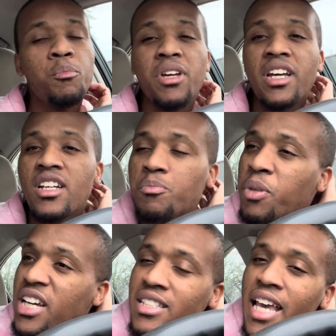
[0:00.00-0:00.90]

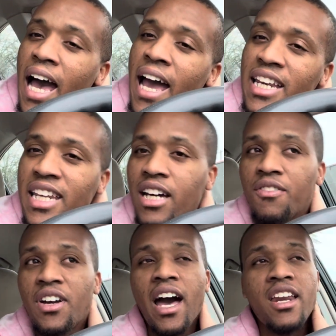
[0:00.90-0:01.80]
because the idea
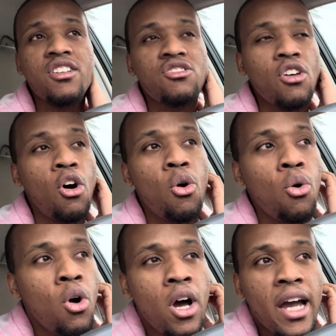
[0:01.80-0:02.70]
of God is
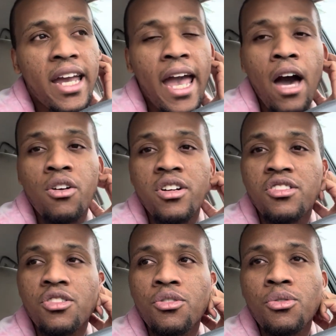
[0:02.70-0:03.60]
so counter
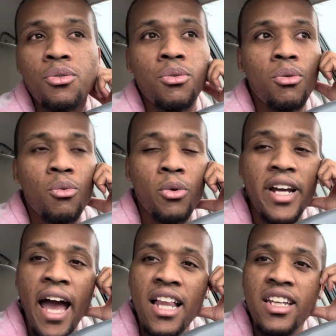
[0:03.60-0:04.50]
to
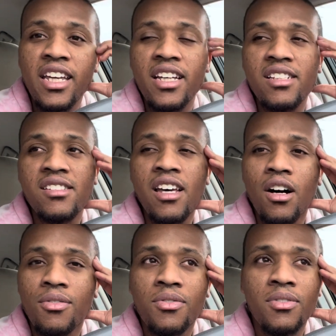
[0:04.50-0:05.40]
reality itself,